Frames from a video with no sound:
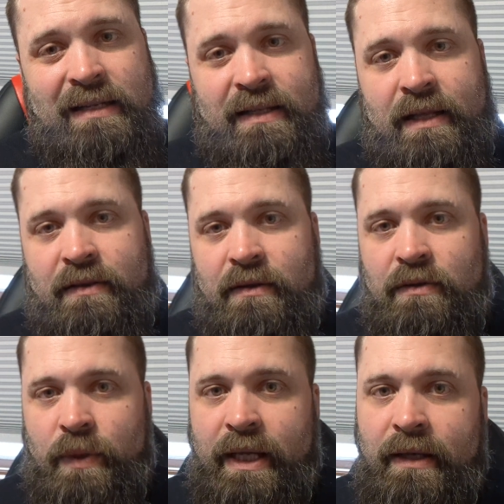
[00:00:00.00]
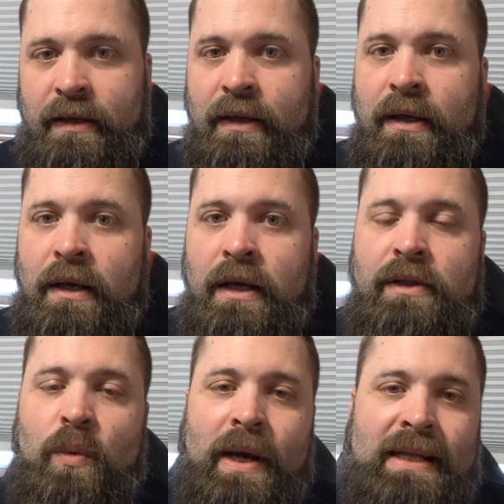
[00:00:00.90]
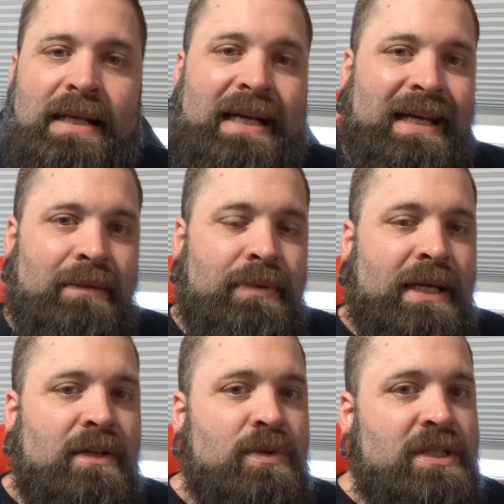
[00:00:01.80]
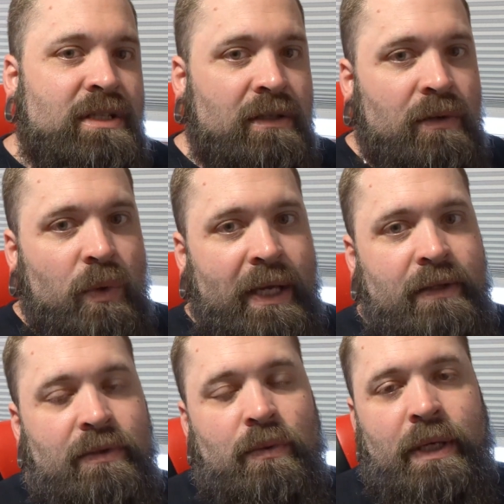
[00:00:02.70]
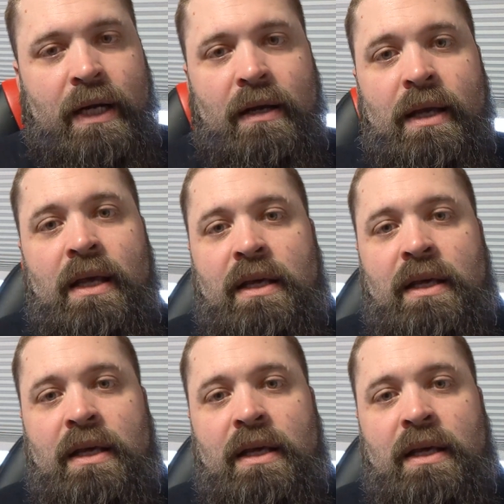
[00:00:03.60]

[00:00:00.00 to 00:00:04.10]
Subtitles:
that 3rd week, the weight that I had picked was still a weight to where